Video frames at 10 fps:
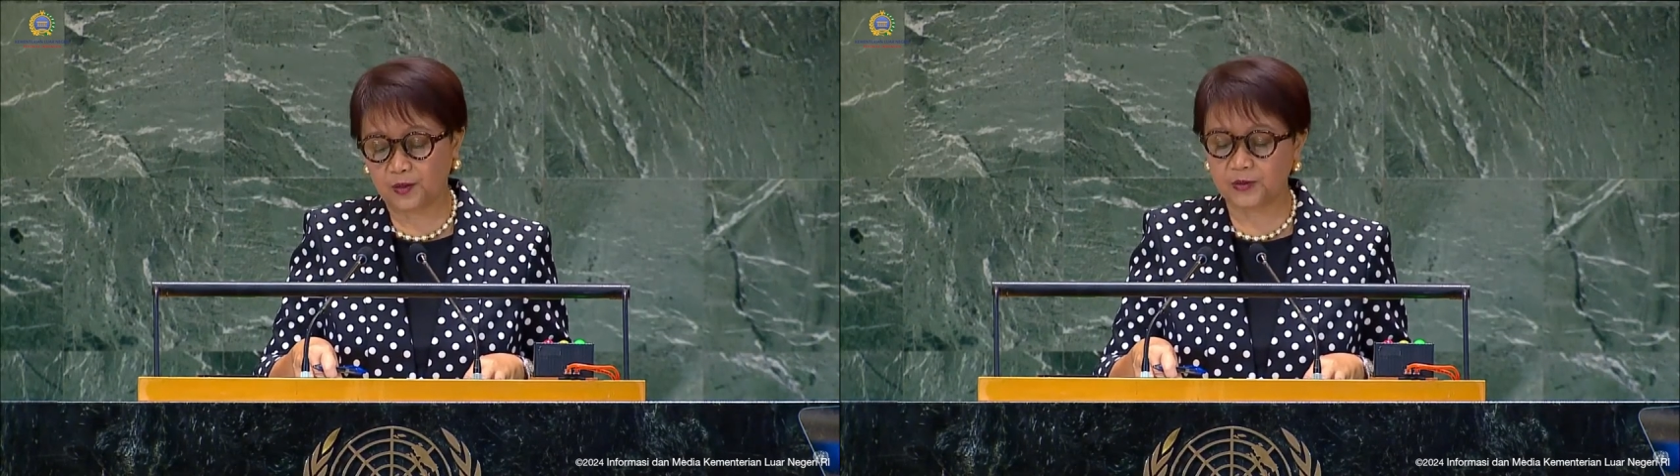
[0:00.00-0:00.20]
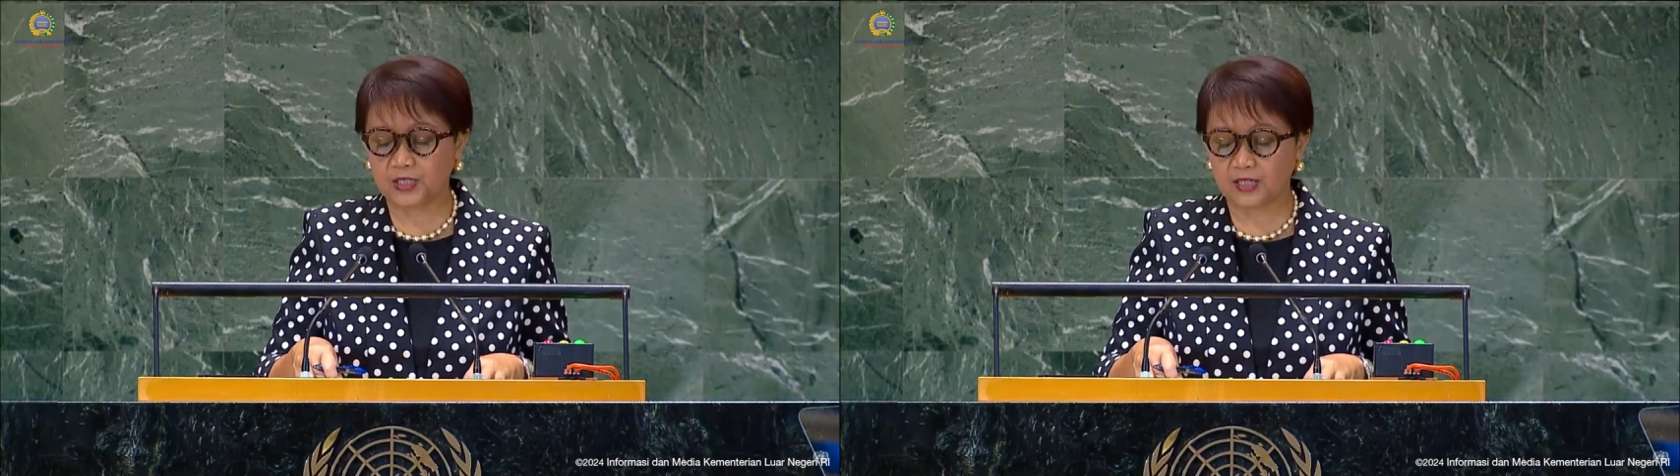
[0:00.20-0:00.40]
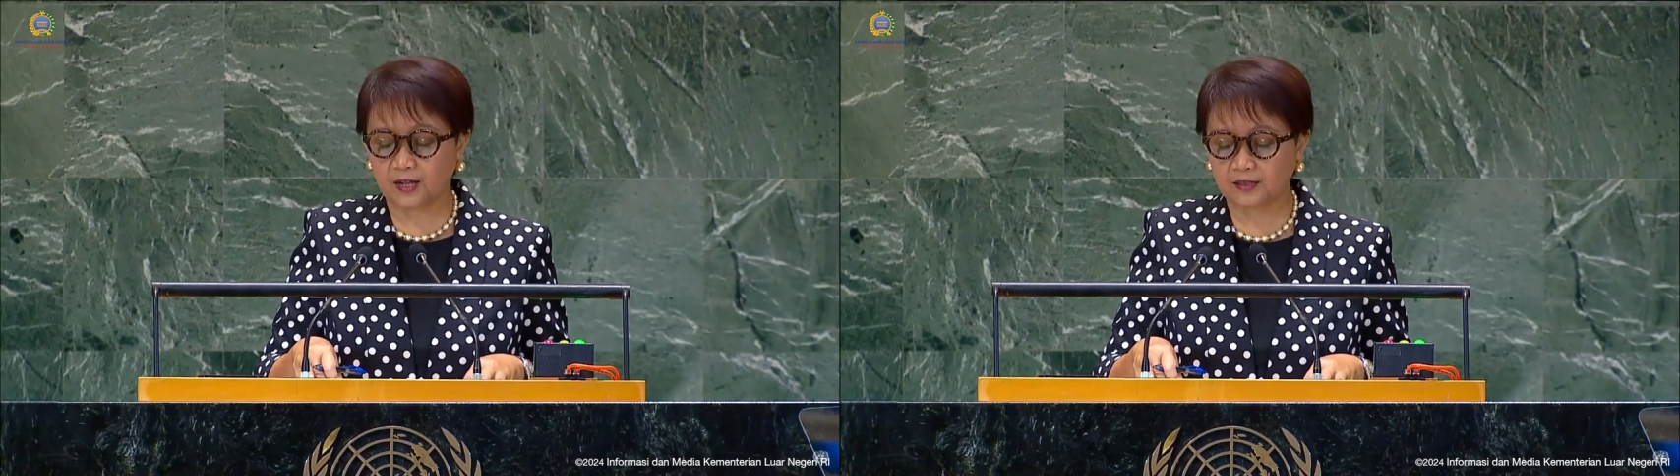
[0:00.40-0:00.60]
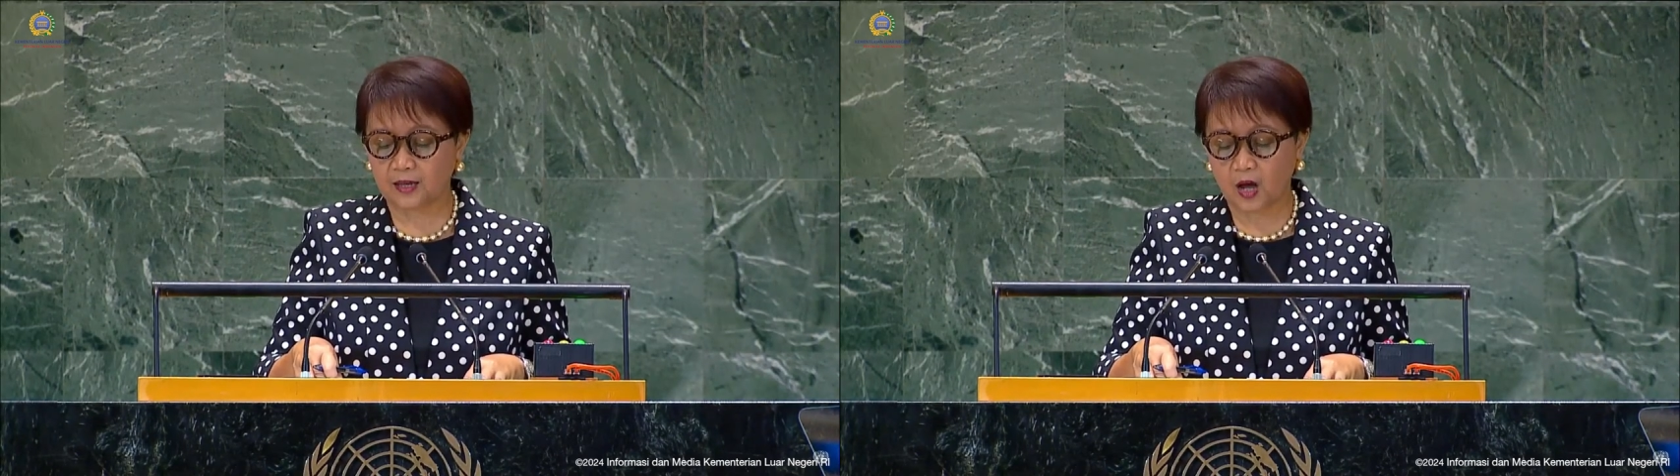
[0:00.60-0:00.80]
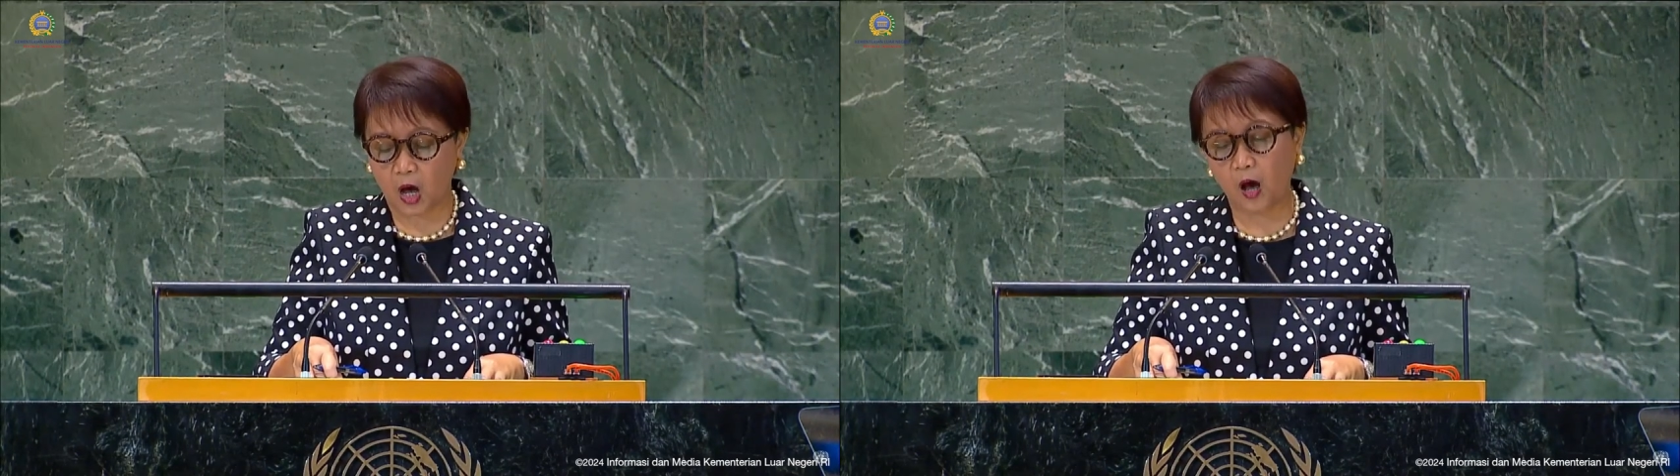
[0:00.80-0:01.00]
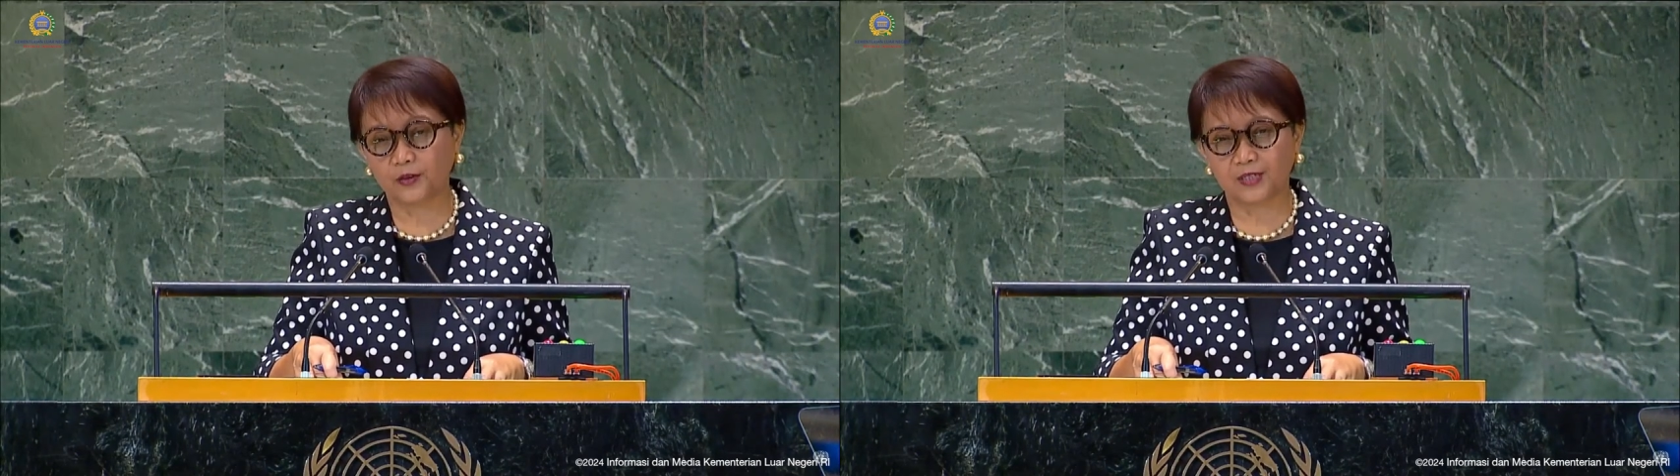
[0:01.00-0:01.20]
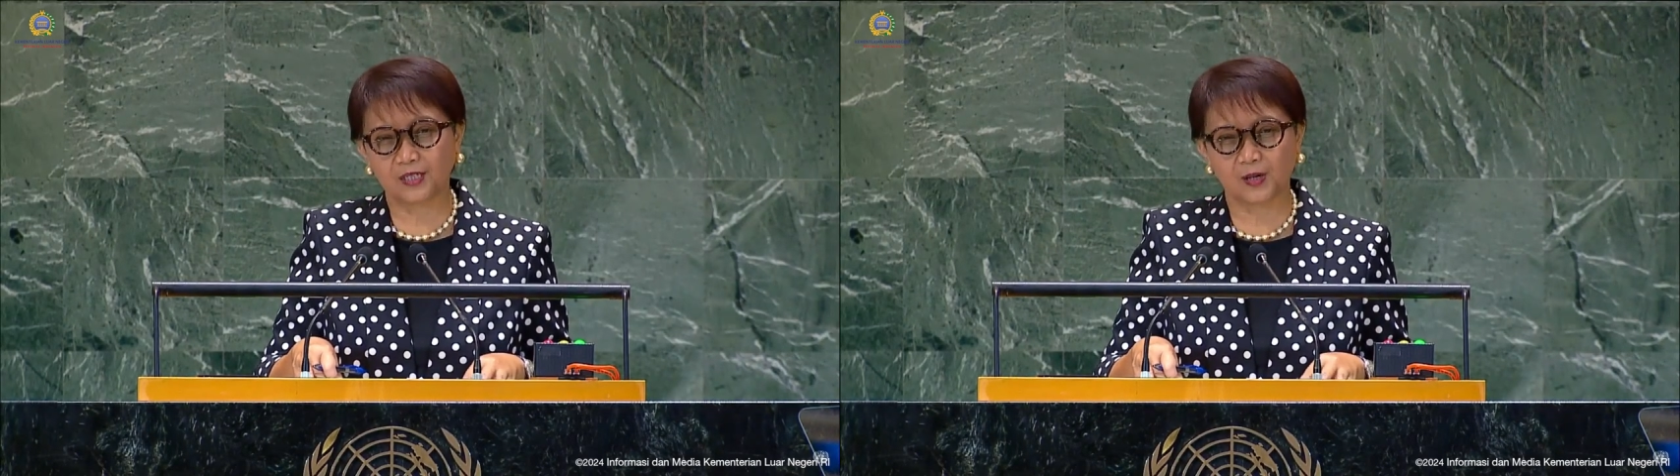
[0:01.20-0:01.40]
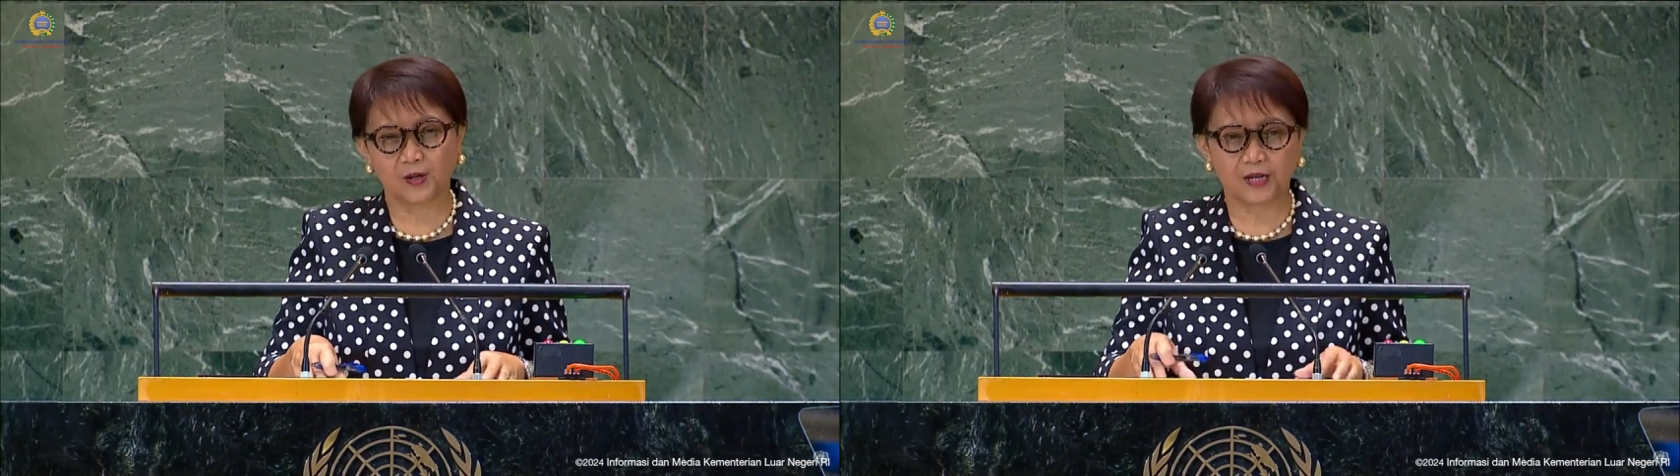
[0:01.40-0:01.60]
result on the
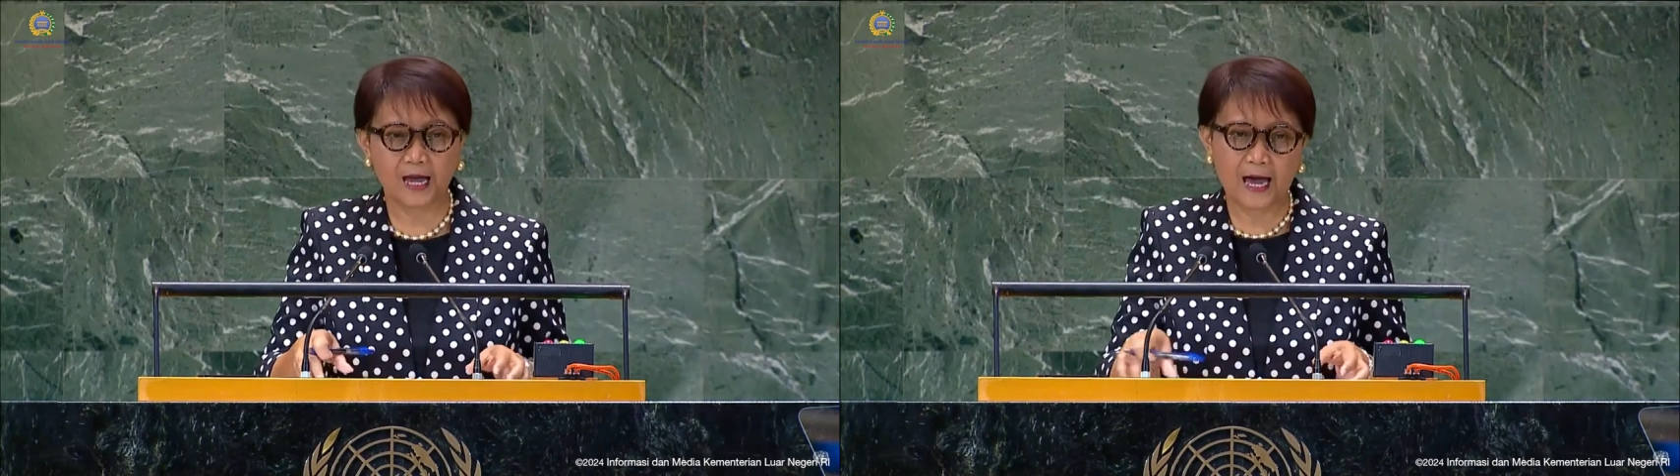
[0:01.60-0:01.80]
ground.